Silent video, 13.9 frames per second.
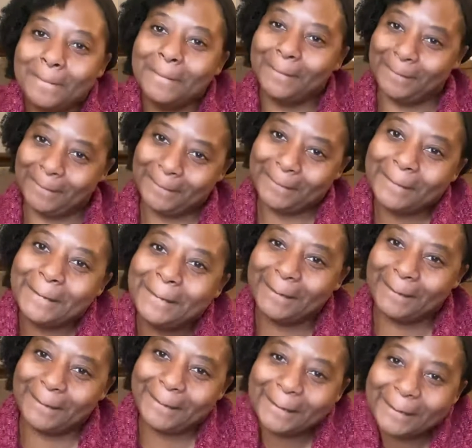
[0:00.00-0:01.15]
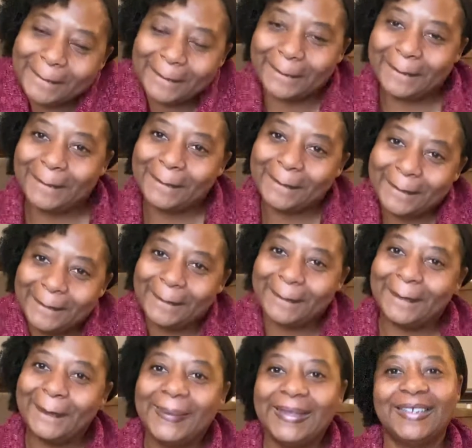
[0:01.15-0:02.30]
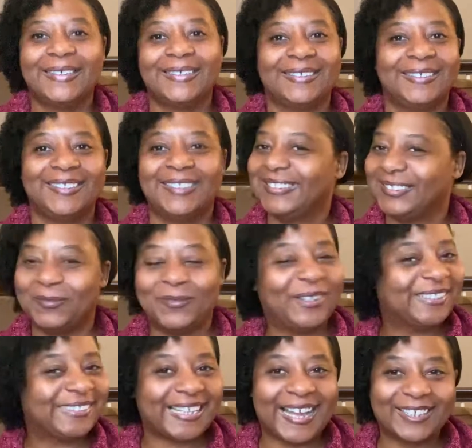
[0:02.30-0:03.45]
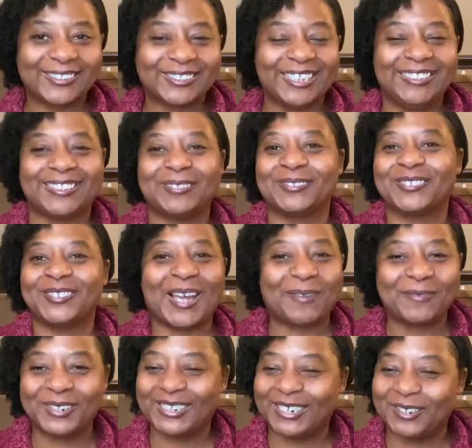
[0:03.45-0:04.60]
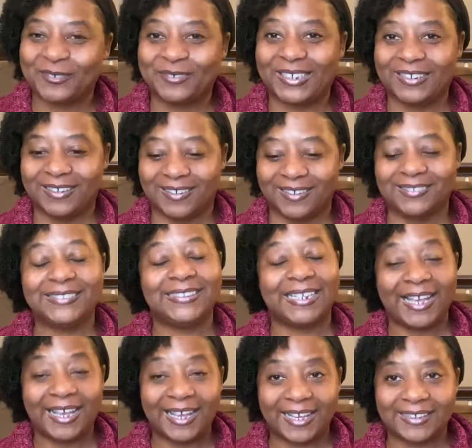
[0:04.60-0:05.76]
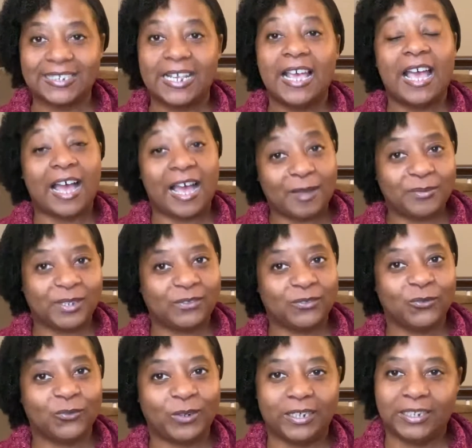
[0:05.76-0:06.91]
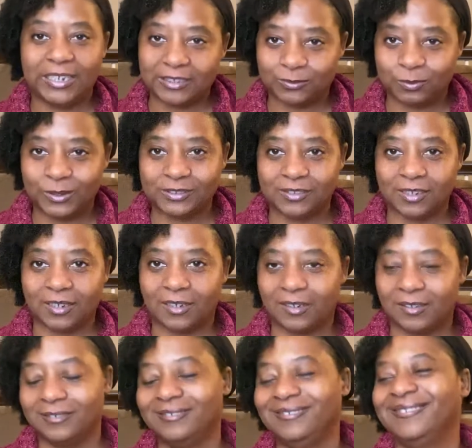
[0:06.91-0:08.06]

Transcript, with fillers: It's a 1,000 subscriber giveaway, y'all. Yes, I'm giving away, guess what, y'all?